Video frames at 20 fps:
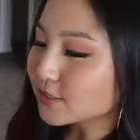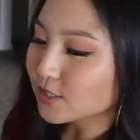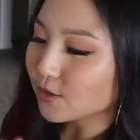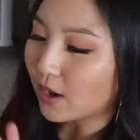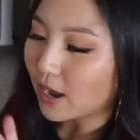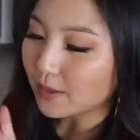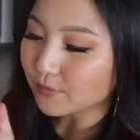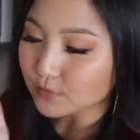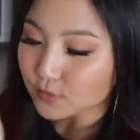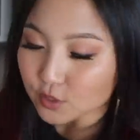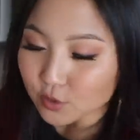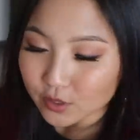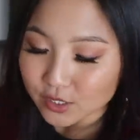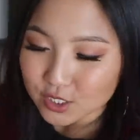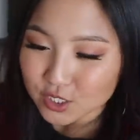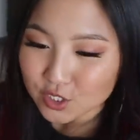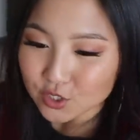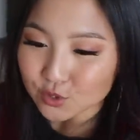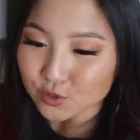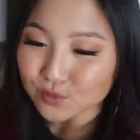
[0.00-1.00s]
So I'm going
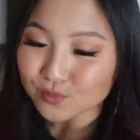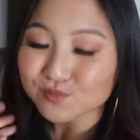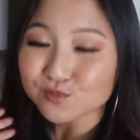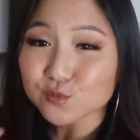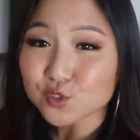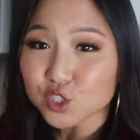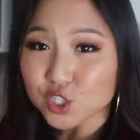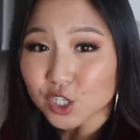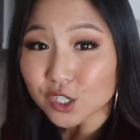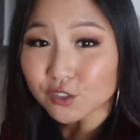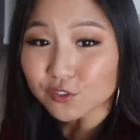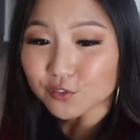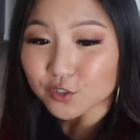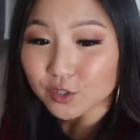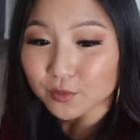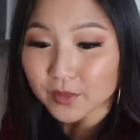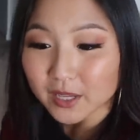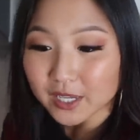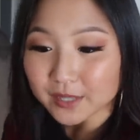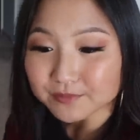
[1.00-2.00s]
to chill for
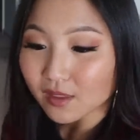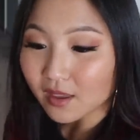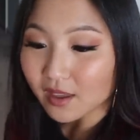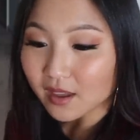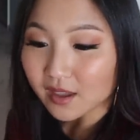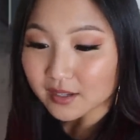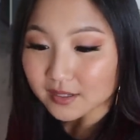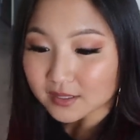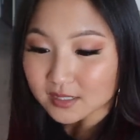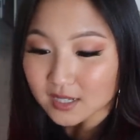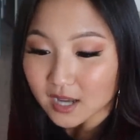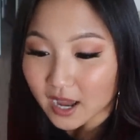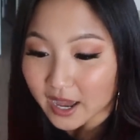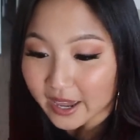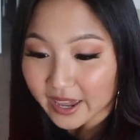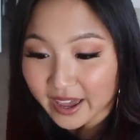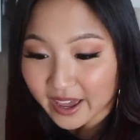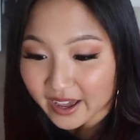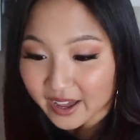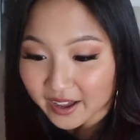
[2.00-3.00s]
a bit, and I
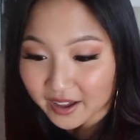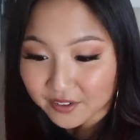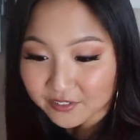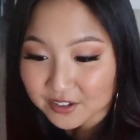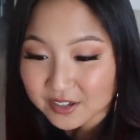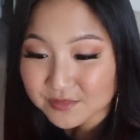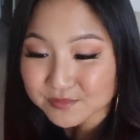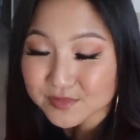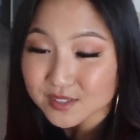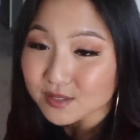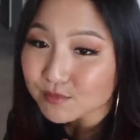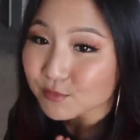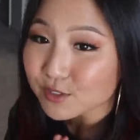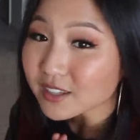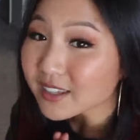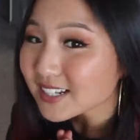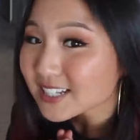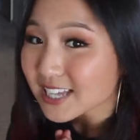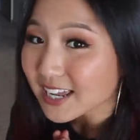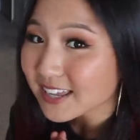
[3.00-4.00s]
have some
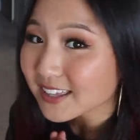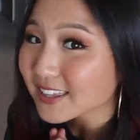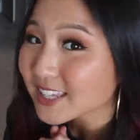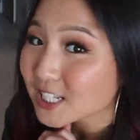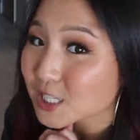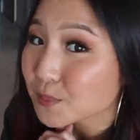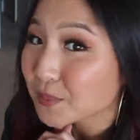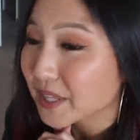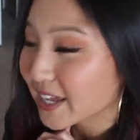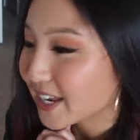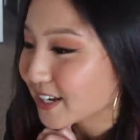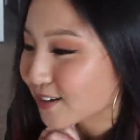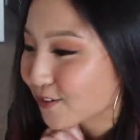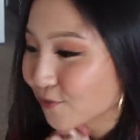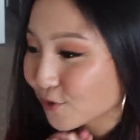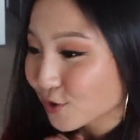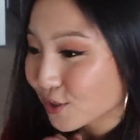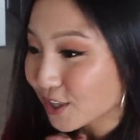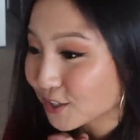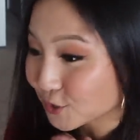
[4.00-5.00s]
really exciting things planned
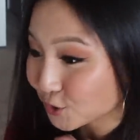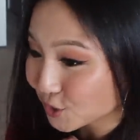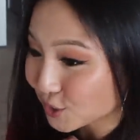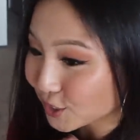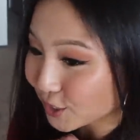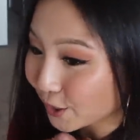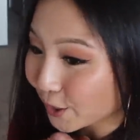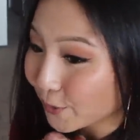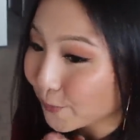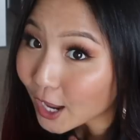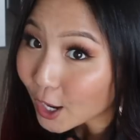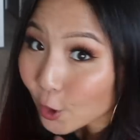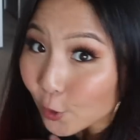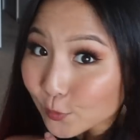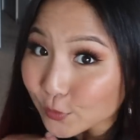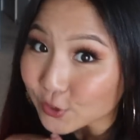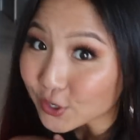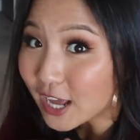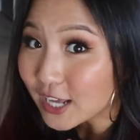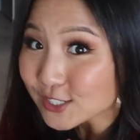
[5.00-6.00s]
for lunch and dinner. I hope
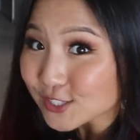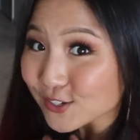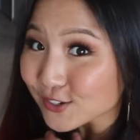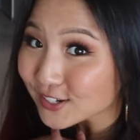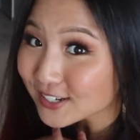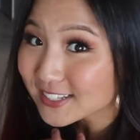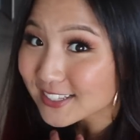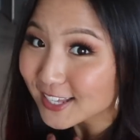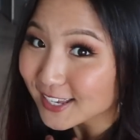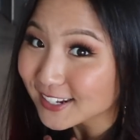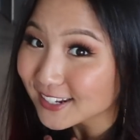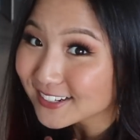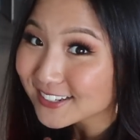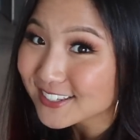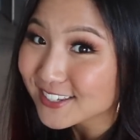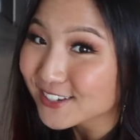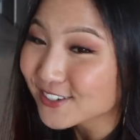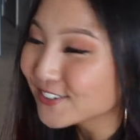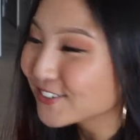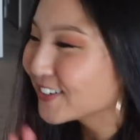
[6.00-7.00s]
you guys are excited
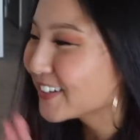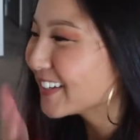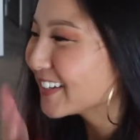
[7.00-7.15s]
too.